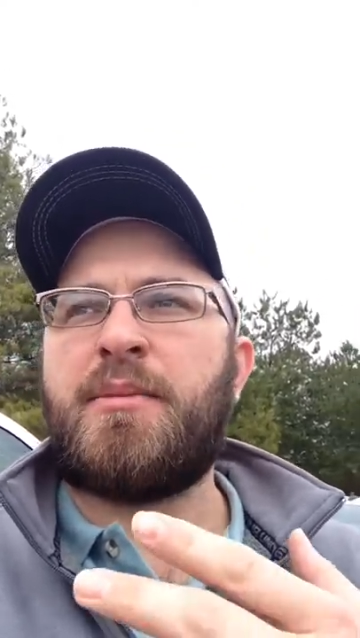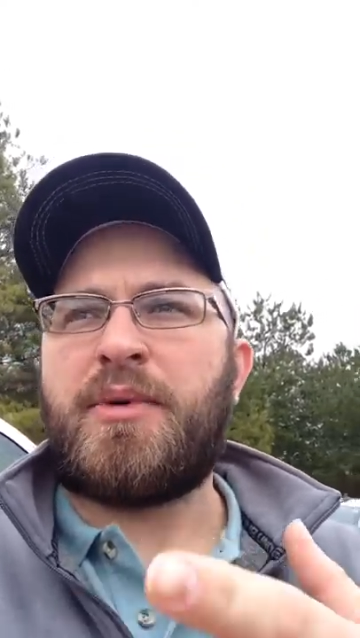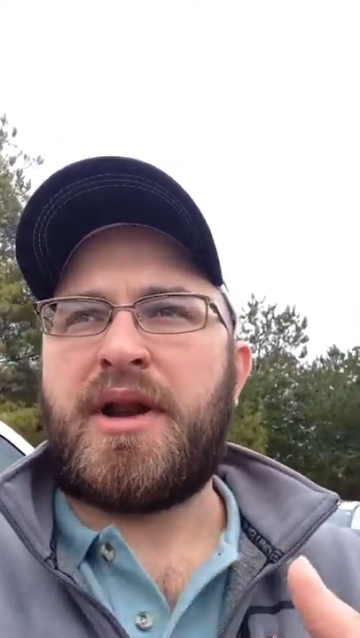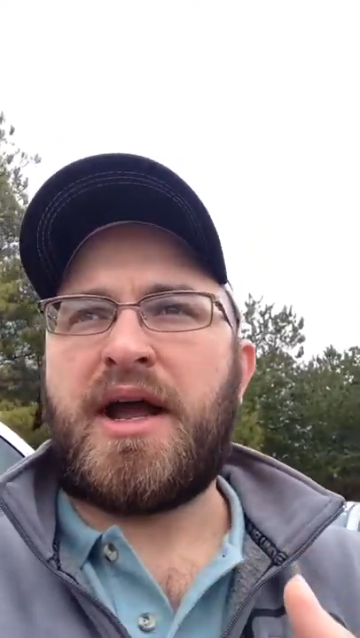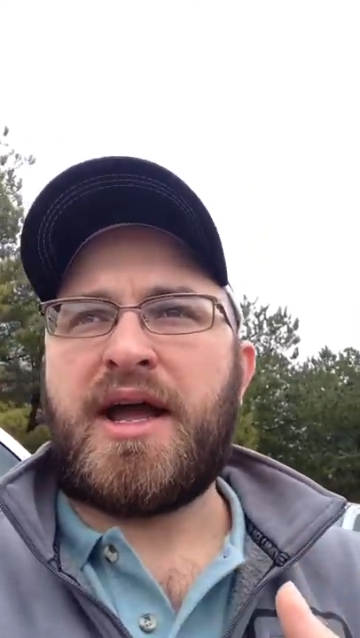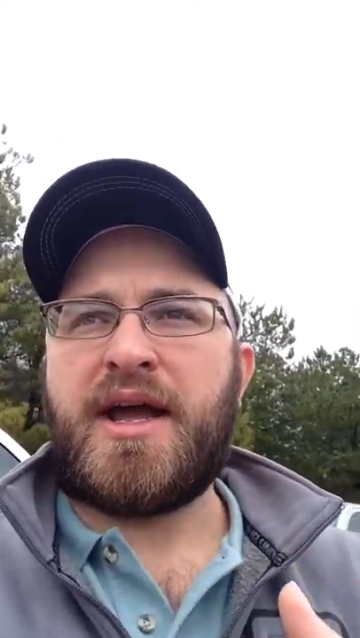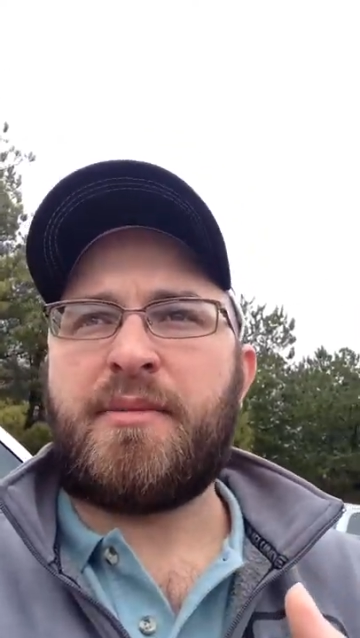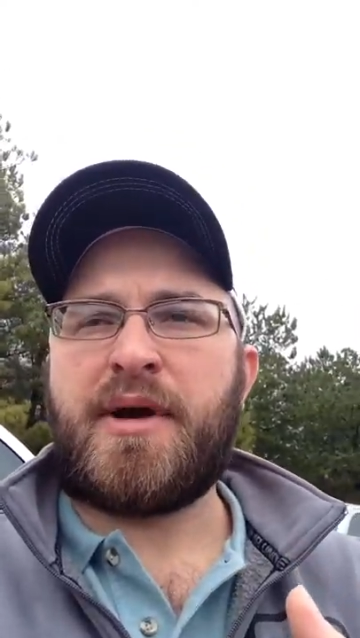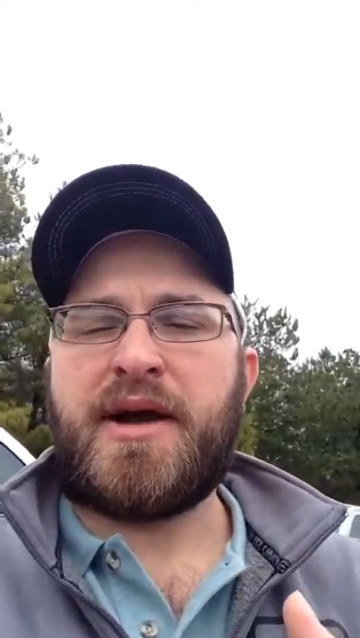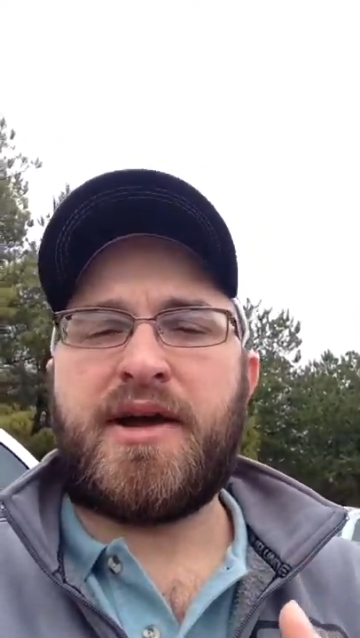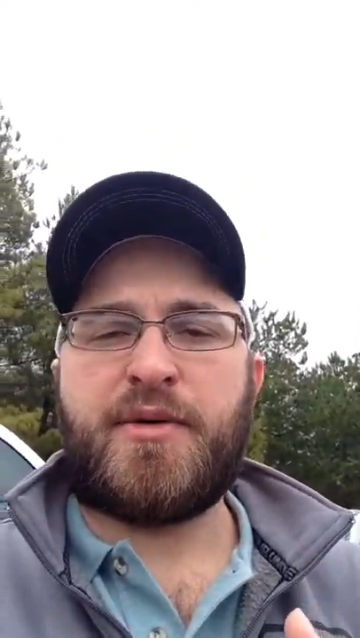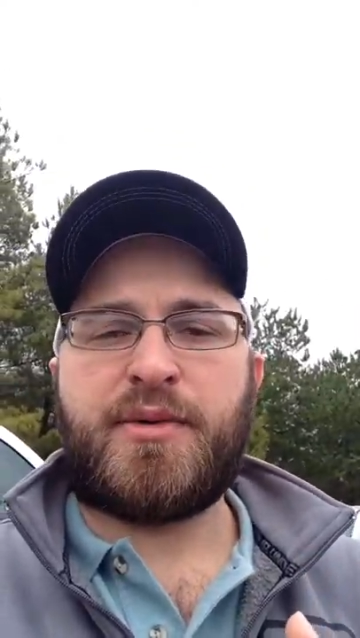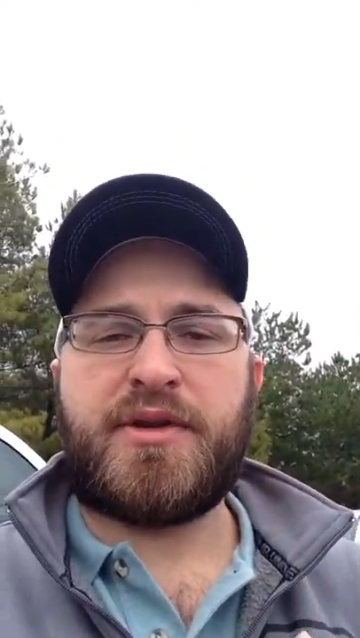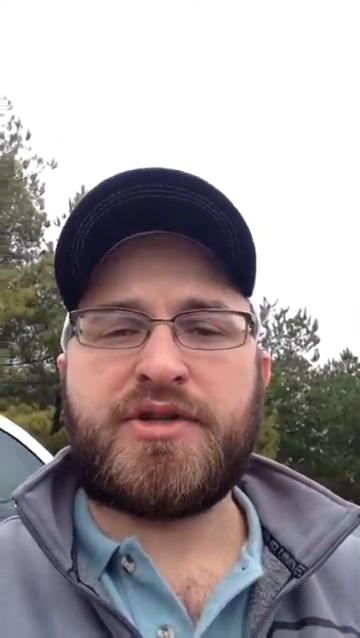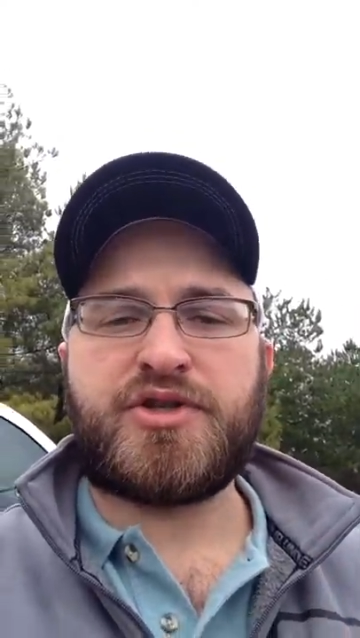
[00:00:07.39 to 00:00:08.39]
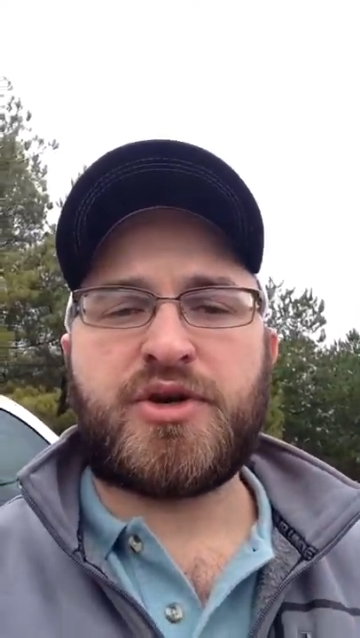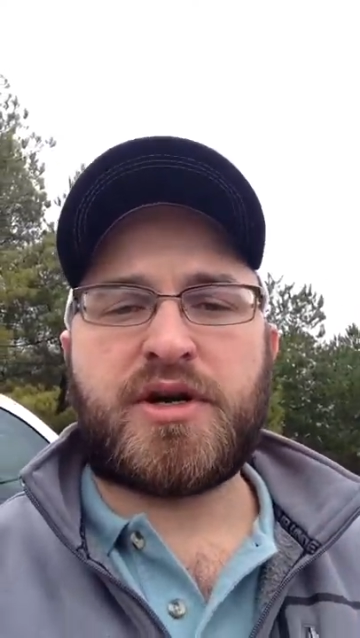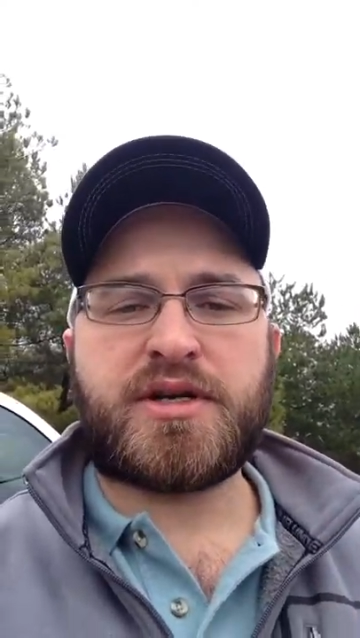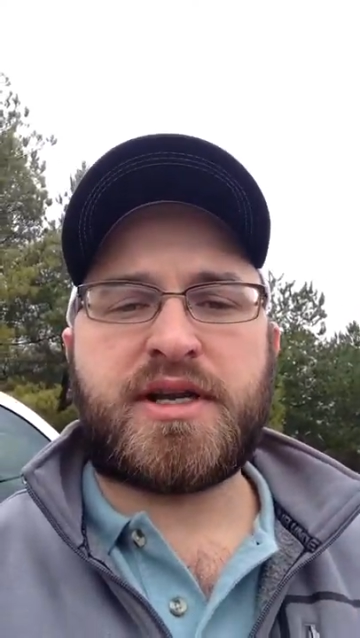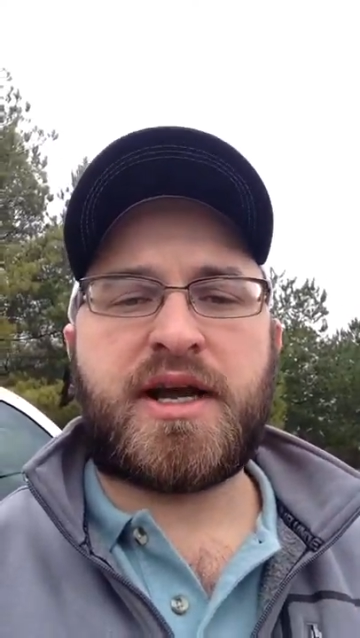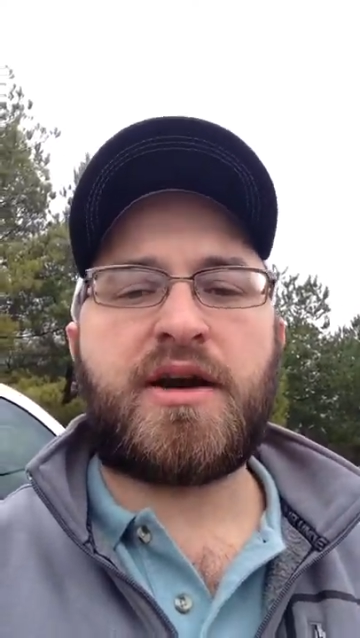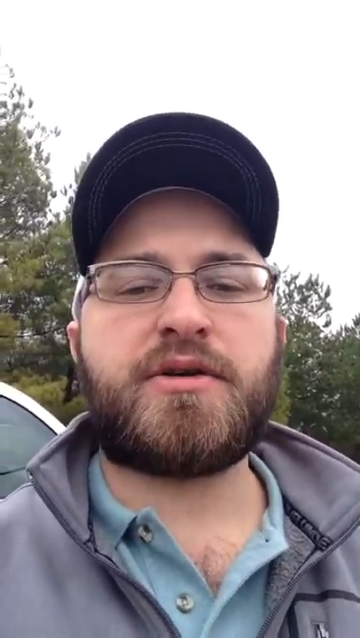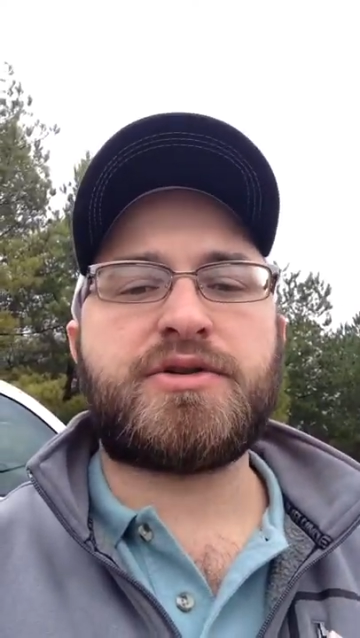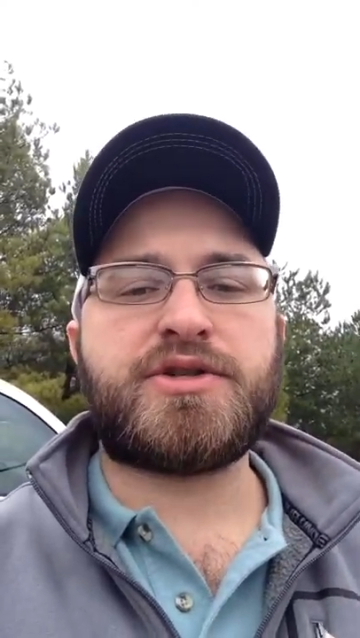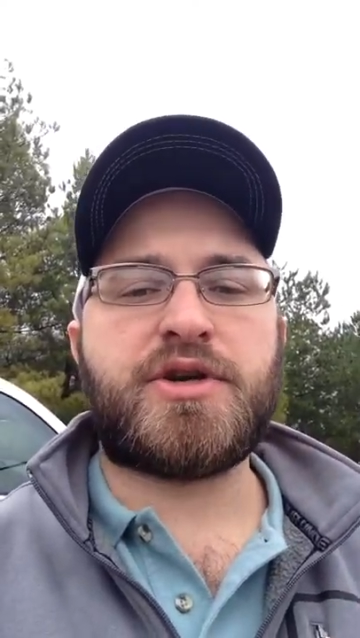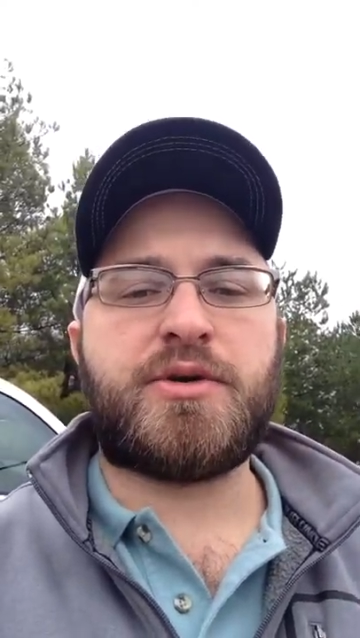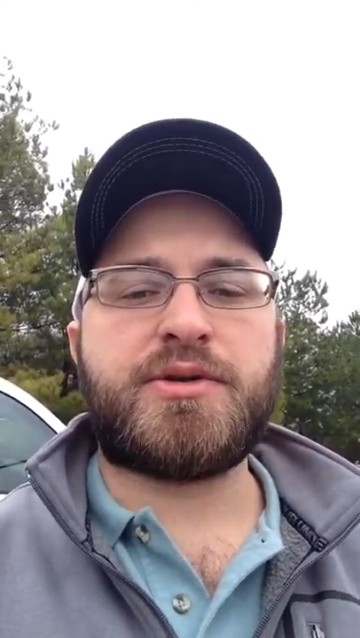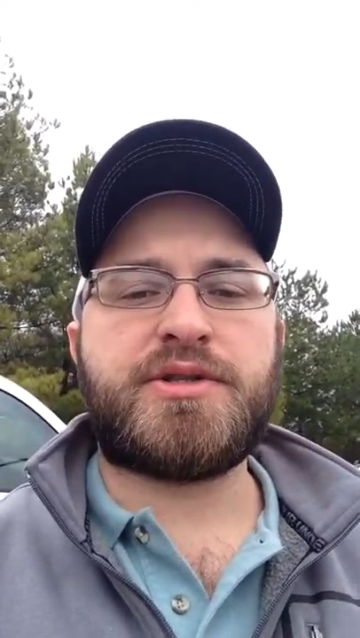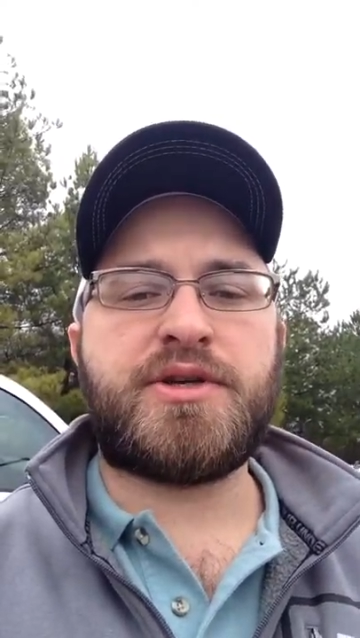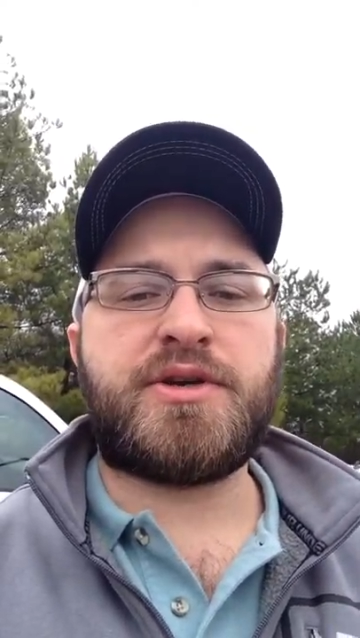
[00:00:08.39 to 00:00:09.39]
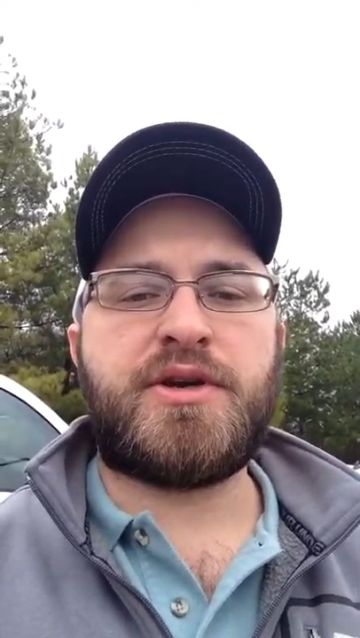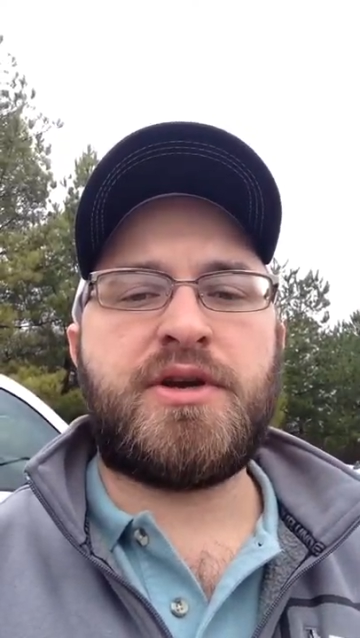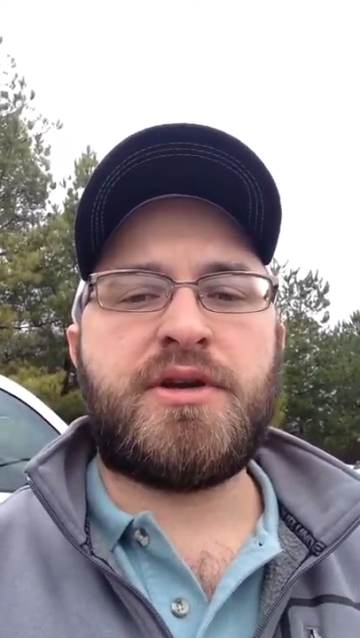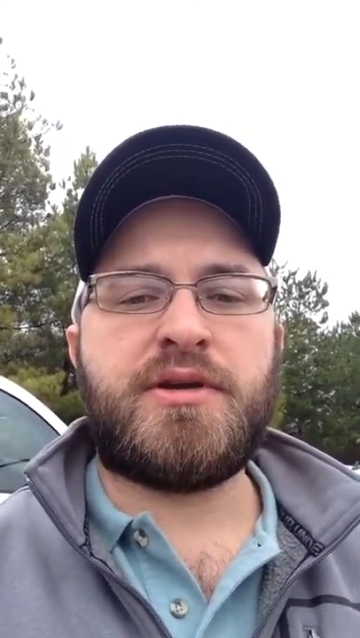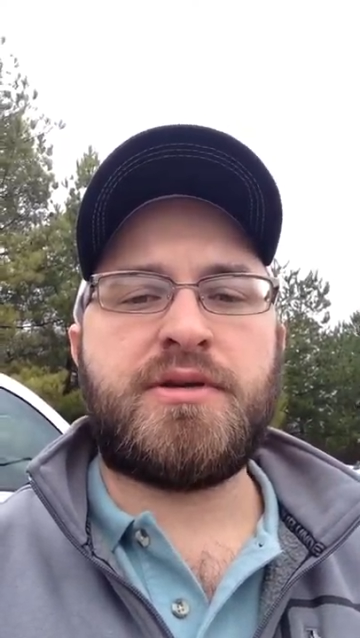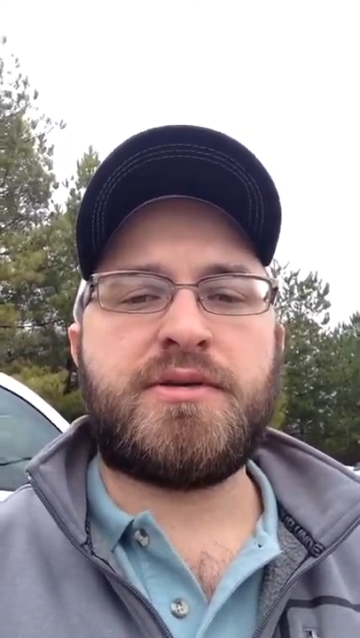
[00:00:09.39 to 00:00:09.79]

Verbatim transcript: But I am out here with the truck now, I'll show it to you.